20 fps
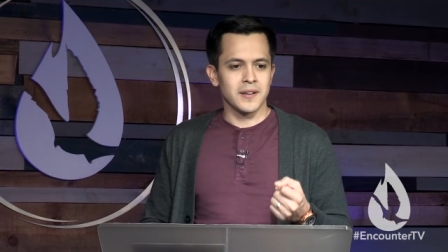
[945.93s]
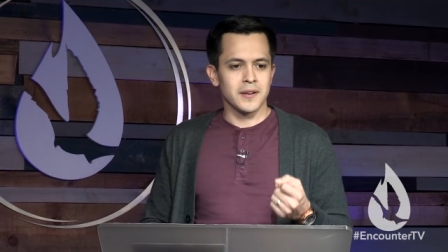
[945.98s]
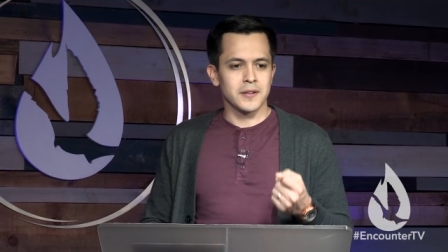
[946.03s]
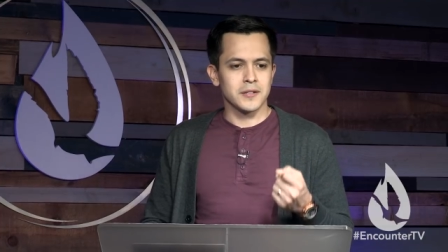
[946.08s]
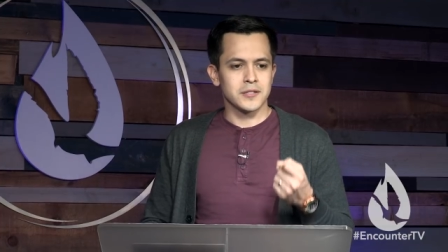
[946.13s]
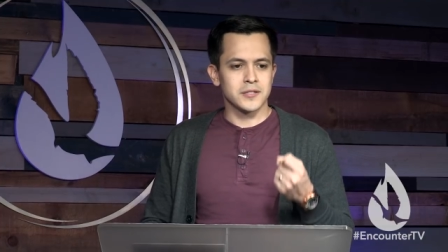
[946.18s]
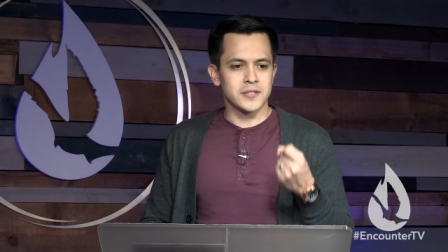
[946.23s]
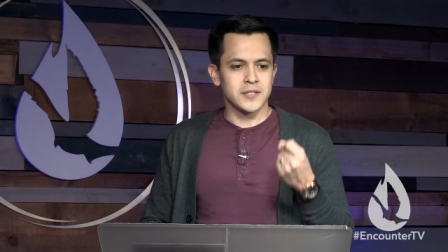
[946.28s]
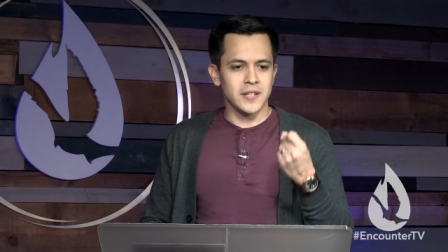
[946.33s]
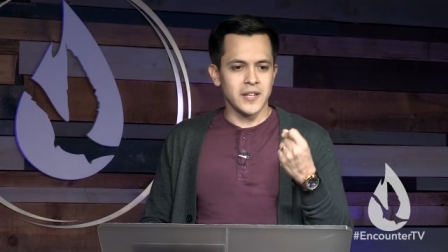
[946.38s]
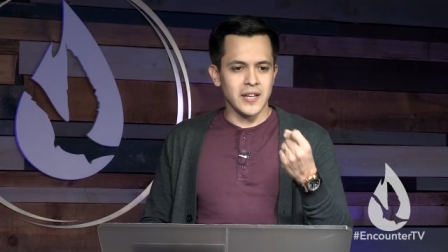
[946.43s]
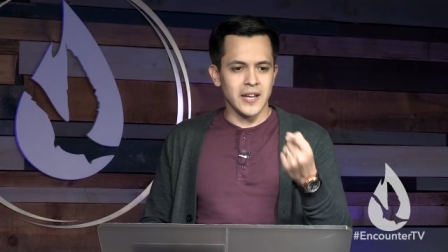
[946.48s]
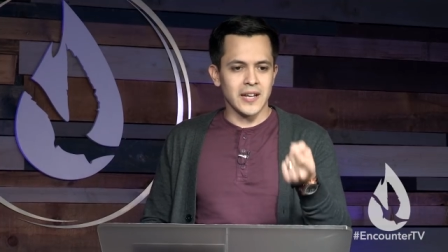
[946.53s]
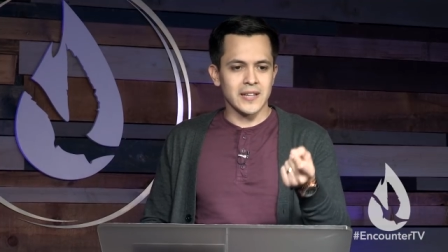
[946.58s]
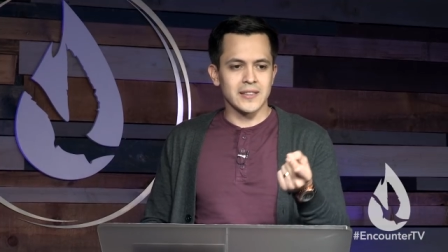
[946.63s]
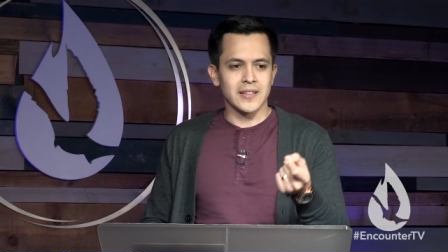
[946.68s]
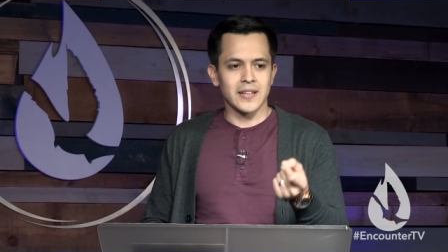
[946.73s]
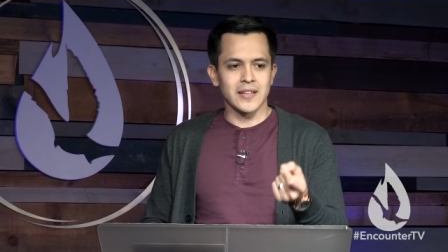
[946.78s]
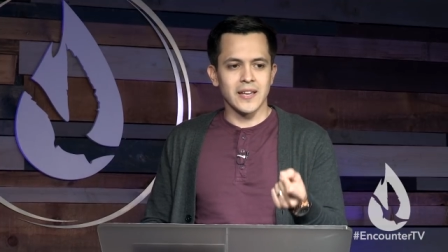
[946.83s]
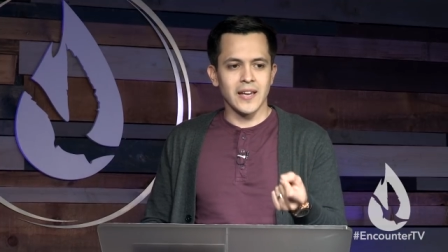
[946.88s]
sitting at
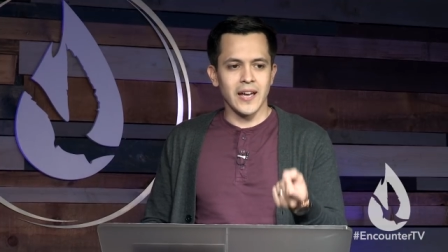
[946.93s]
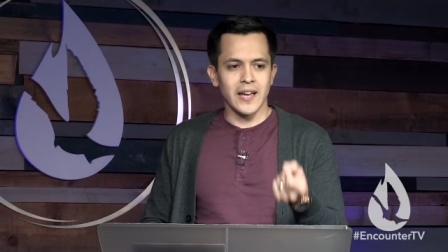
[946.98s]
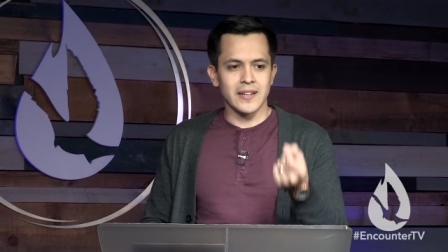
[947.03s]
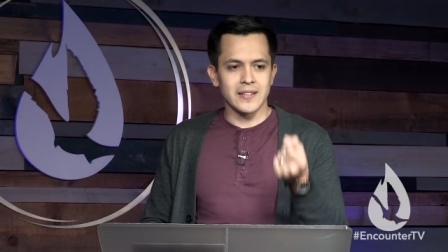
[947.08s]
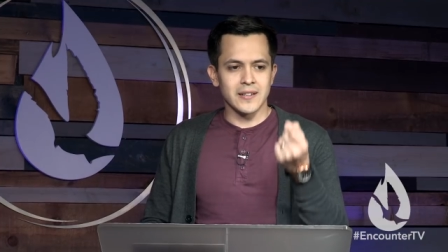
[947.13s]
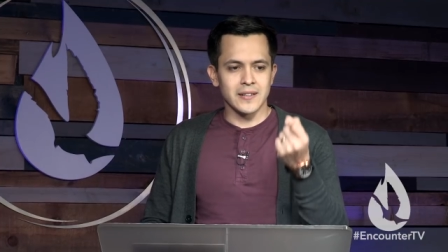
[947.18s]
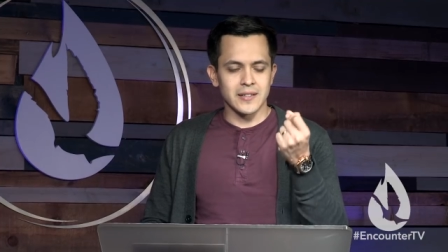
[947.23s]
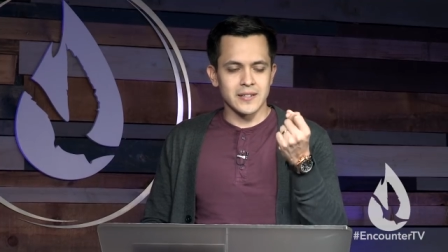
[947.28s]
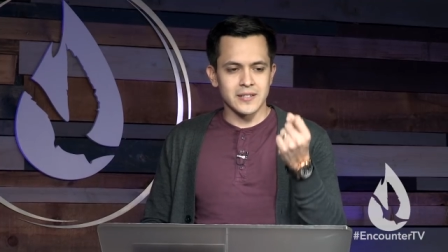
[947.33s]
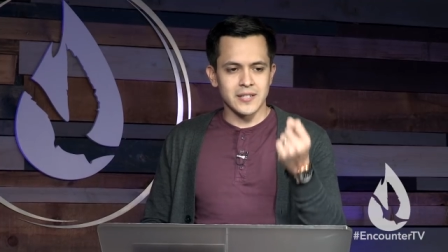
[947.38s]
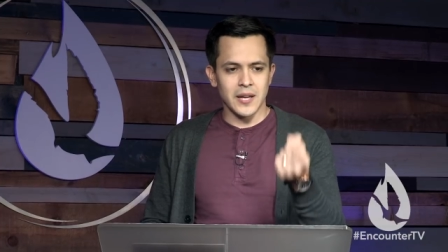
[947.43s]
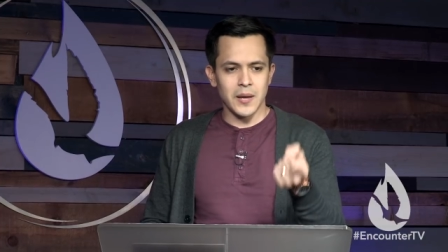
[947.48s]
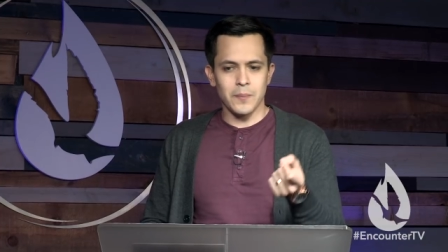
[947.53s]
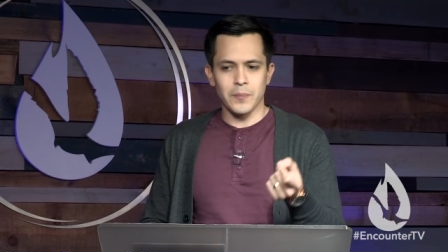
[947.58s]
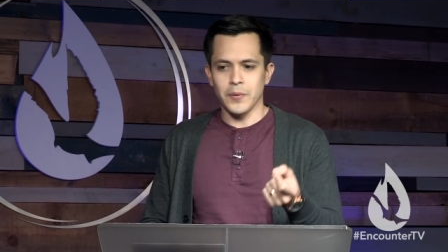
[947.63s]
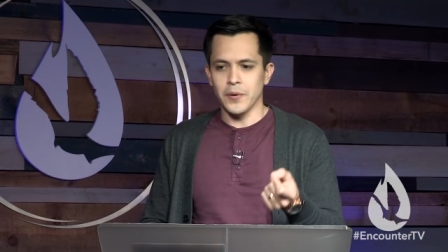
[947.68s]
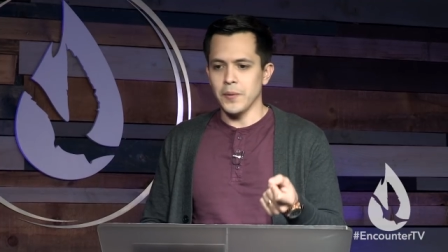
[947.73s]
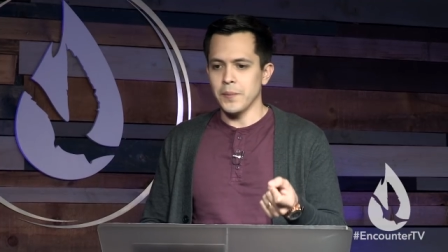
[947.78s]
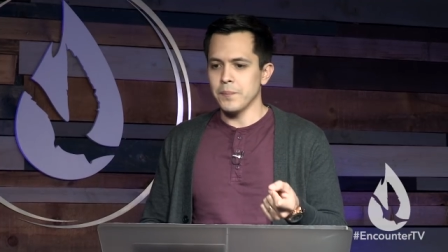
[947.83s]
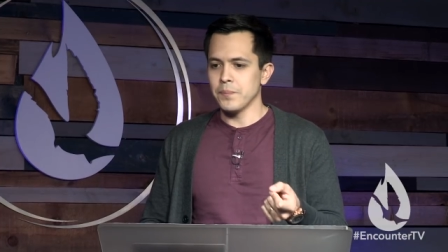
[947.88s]
the gate of the
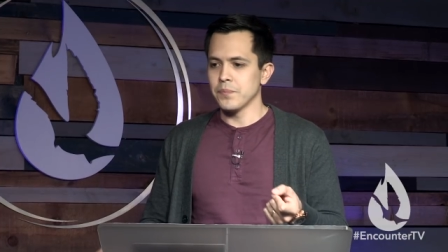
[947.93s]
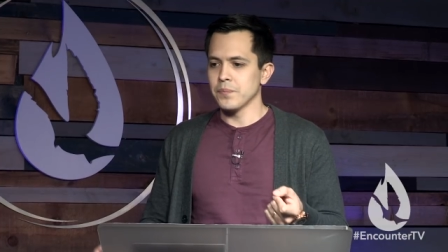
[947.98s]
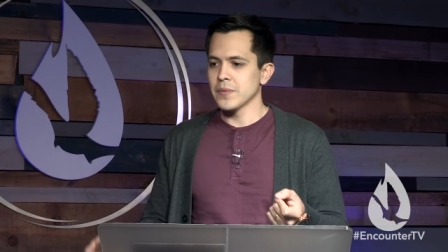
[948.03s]
temple,